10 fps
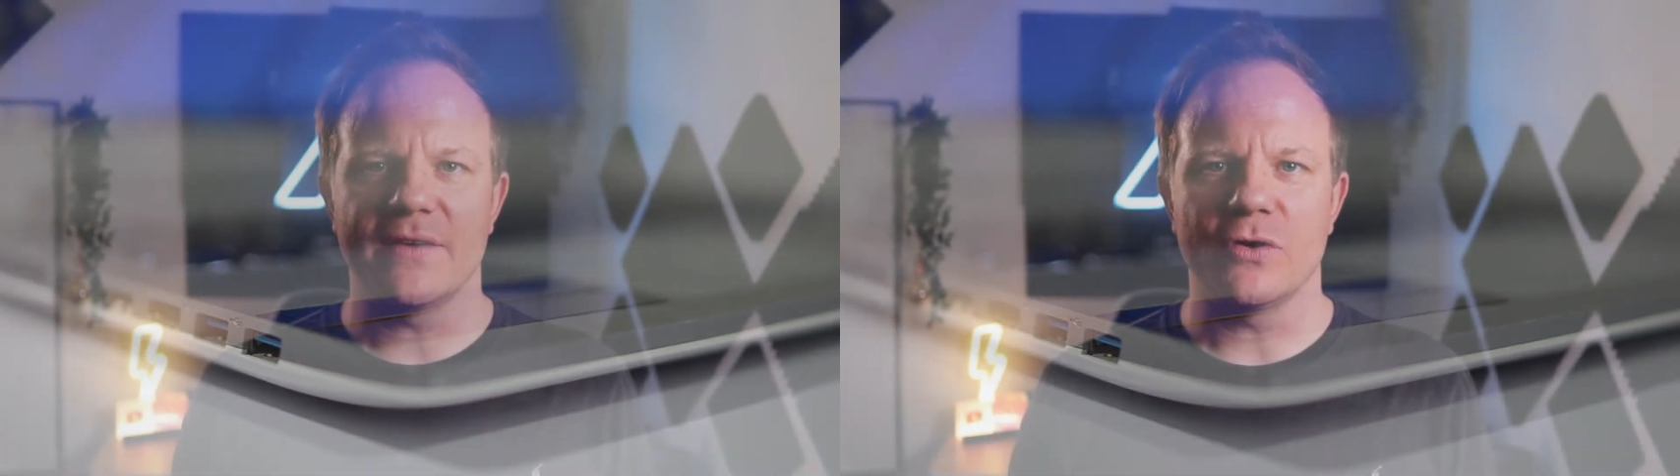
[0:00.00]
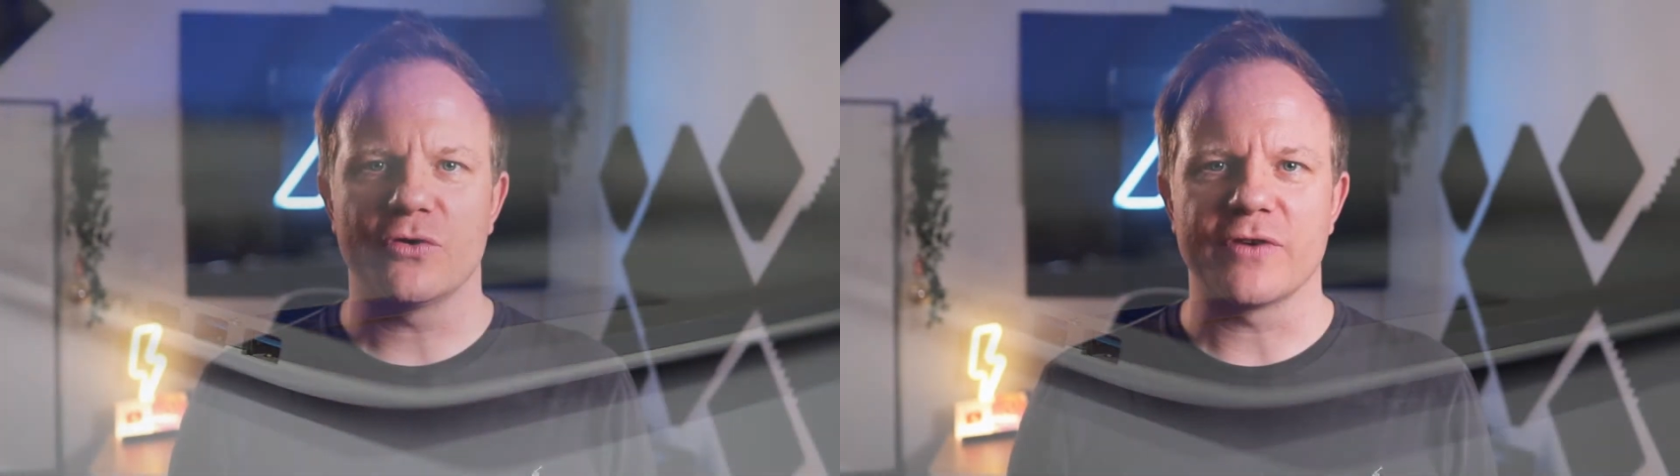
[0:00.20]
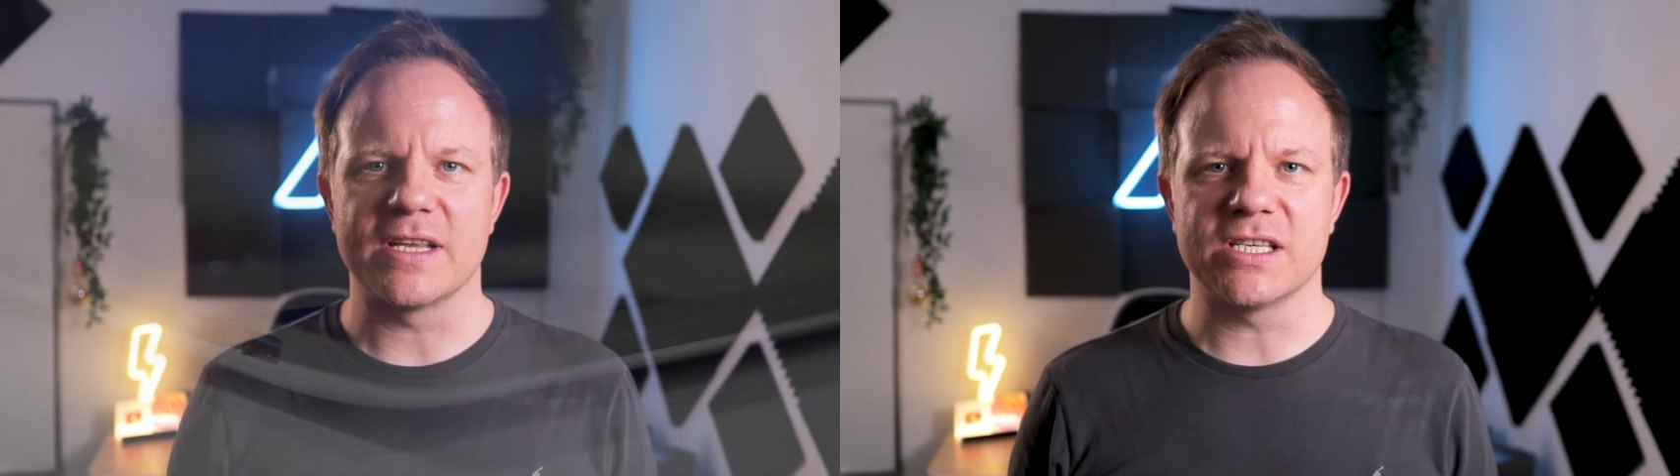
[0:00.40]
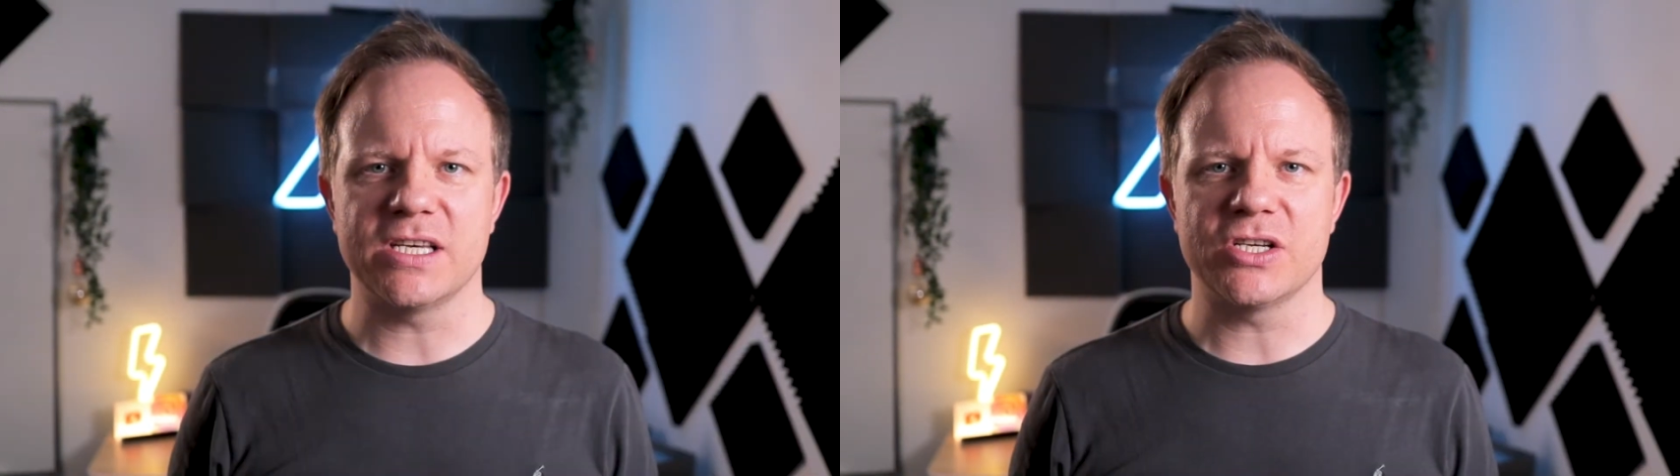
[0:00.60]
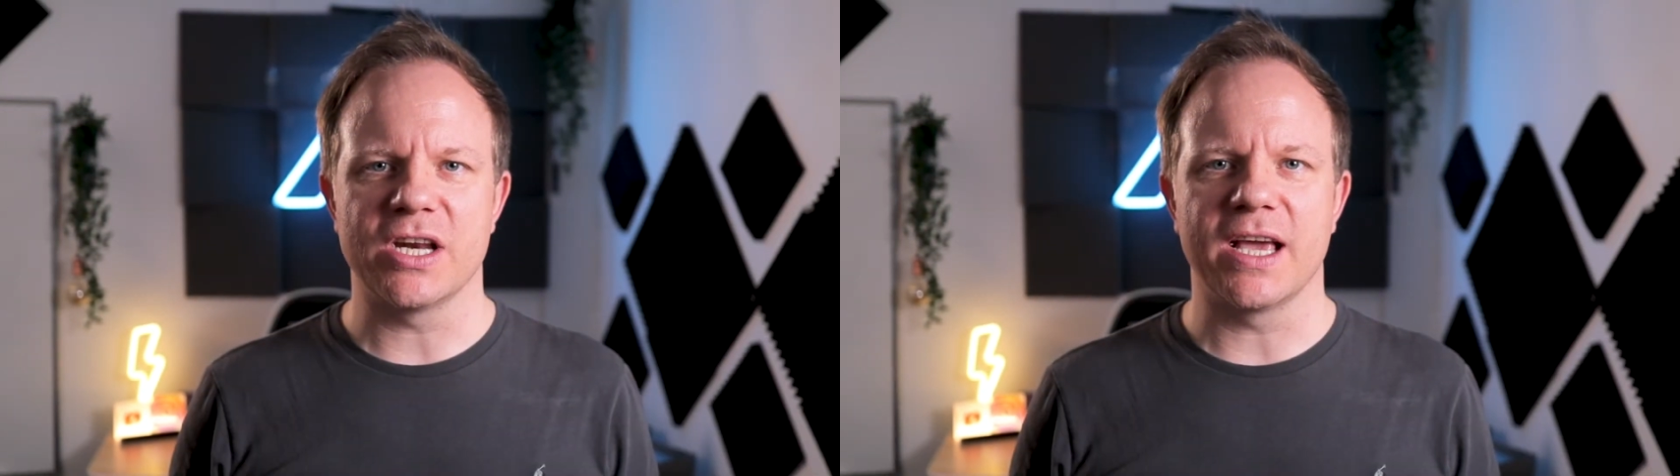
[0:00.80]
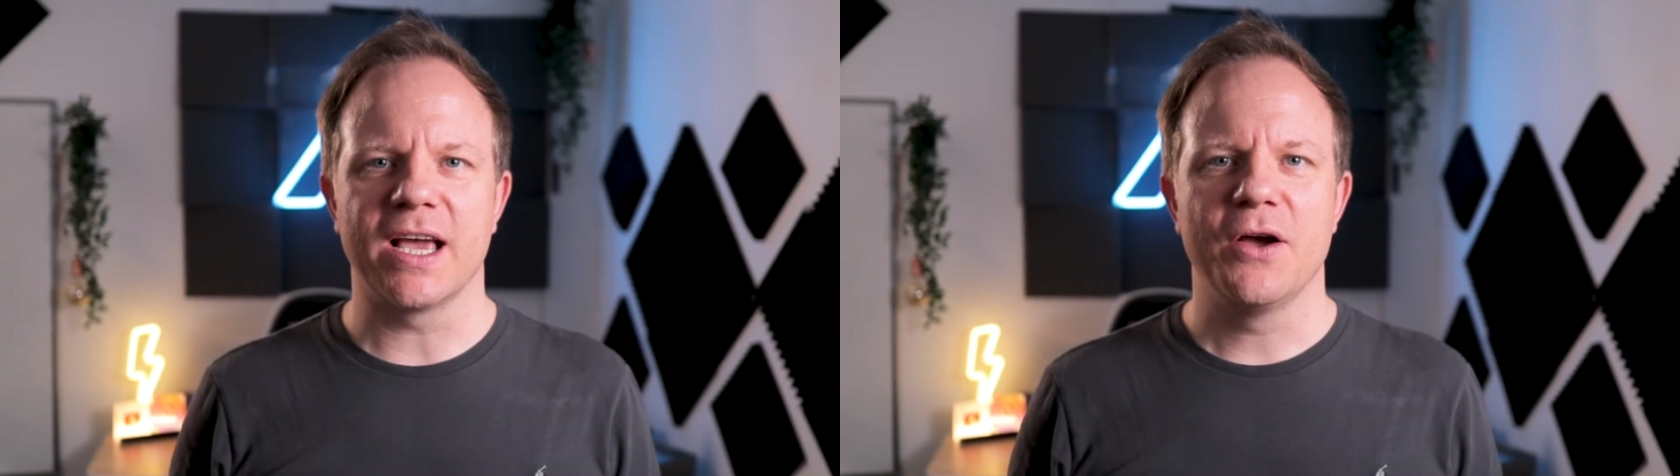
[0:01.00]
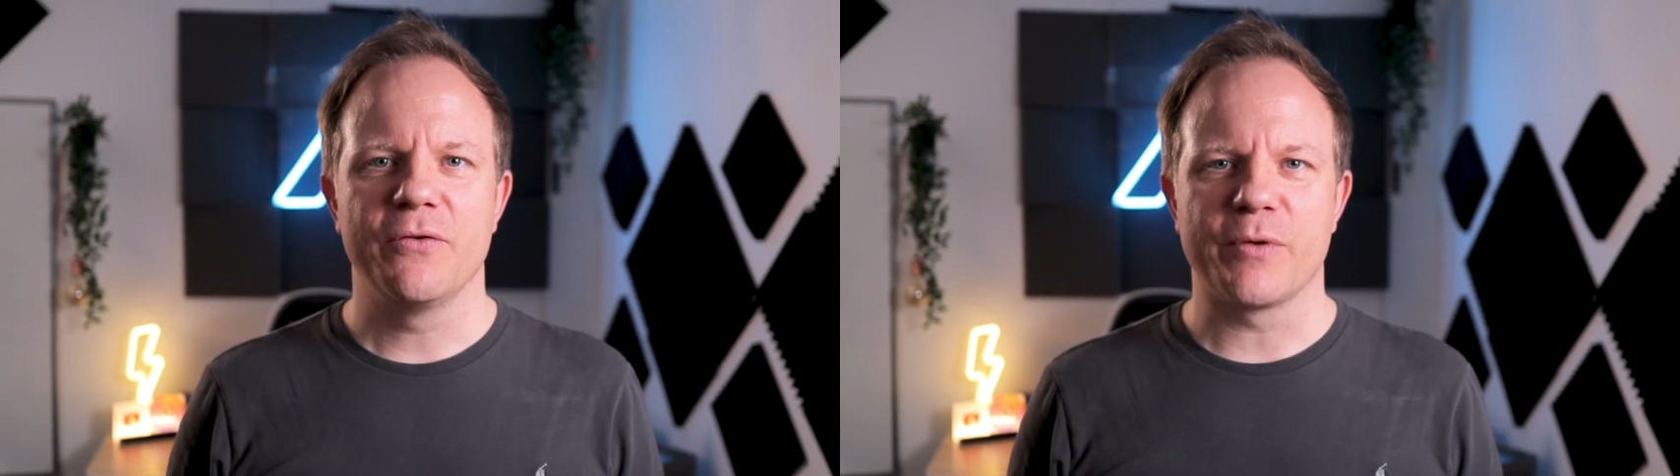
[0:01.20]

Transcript: if you're transitioning